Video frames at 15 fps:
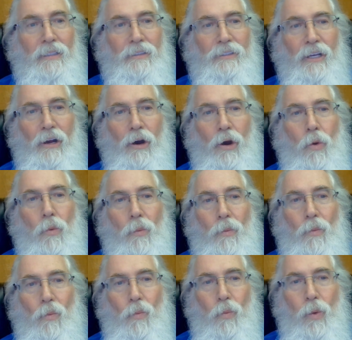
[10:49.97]
So
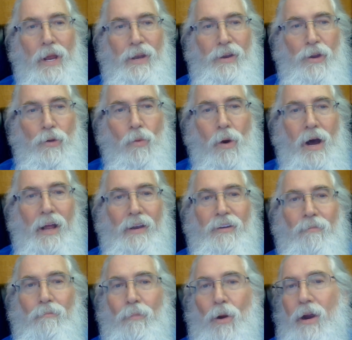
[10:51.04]
when you want
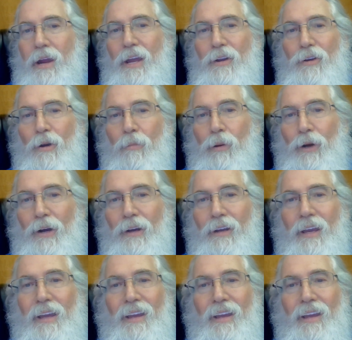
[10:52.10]
to market your book,